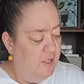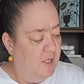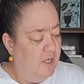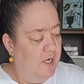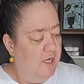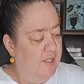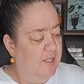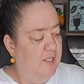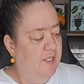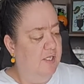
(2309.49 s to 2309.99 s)

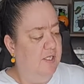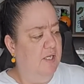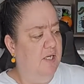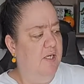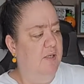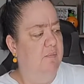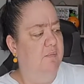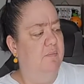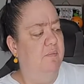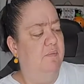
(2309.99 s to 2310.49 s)
I think
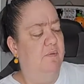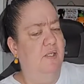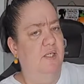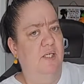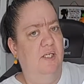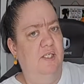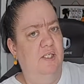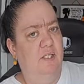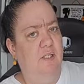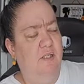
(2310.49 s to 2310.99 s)

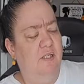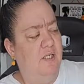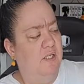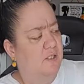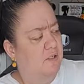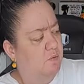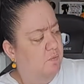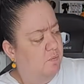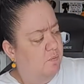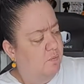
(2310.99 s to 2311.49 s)

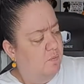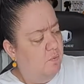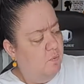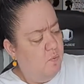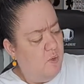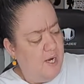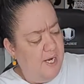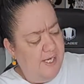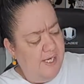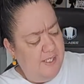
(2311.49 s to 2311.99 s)
there's
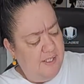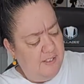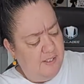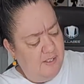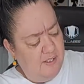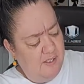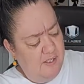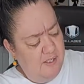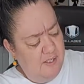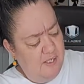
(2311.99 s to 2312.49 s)
white
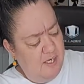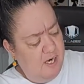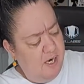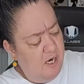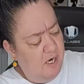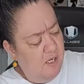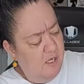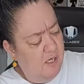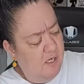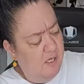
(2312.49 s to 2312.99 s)
in
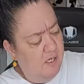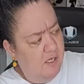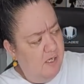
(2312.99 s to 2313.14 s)
there,